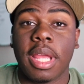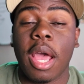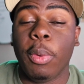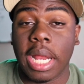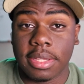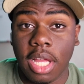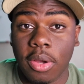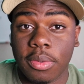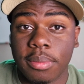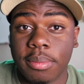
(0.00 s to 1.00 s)
What I
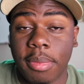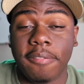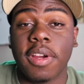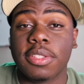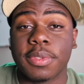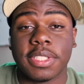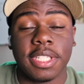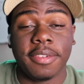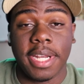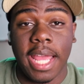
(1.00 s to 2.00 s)
thought. My first one was
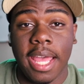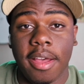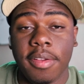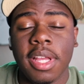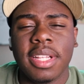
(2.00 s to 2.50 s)
7.5.